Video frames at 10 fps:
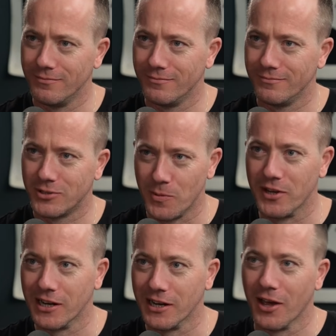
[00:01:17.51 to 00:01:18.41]
Yeah, no, they to
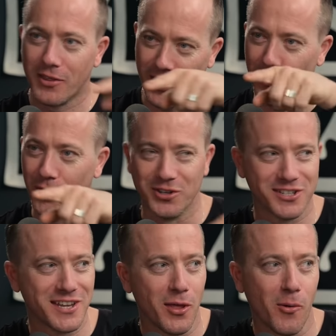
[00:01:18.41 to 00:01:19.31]
won't. be clear. I, th- I thought you
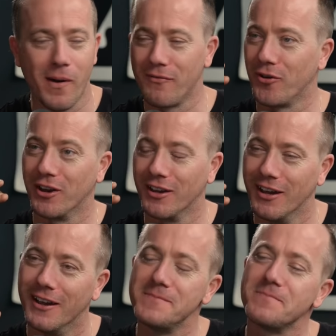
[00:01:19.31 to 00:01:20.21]
just said they'll exactly. puff on no, it.
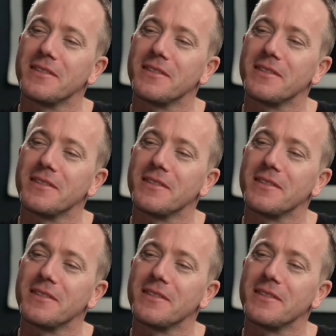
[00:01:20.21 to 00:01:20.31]
No, yeah. no, no.